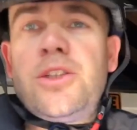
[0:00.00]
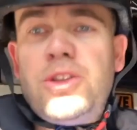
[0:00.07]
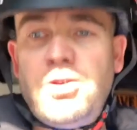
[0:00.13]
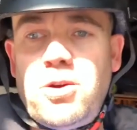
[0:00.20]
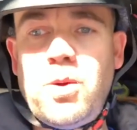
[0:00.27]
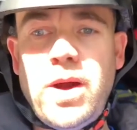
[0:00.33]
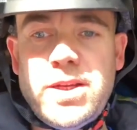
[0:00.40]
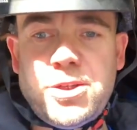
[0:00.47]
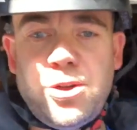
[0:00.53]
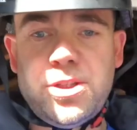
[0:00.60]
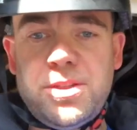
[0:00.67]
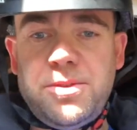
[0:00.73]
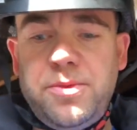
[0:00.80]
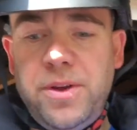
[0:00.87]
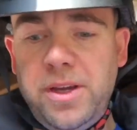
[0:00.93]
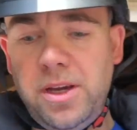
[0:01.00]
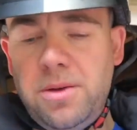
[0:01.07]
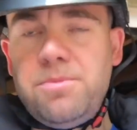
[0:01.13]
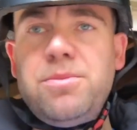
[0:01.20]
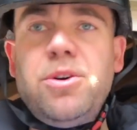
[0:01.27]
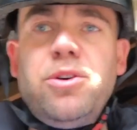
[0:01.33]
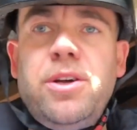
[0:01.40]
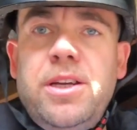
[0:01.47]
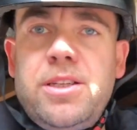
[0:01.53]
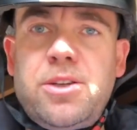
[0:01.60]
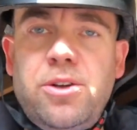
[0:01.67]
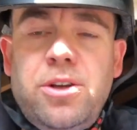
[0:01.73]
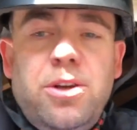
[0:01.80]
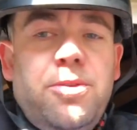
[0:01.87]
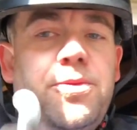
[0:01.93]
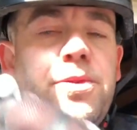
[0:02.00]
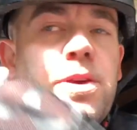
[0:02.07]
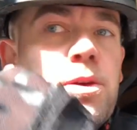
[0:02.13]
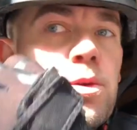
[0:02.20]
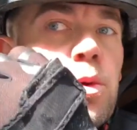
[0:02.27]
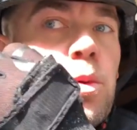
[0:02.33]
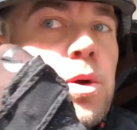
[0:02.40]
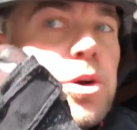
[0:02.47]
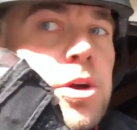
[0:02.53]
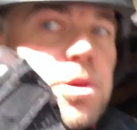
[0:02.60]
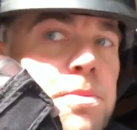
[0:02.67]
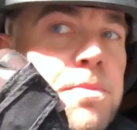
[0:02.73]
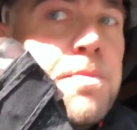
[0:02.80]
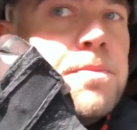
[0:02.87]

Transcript: It's not quite as good as the finger, but it's good enough. It will work.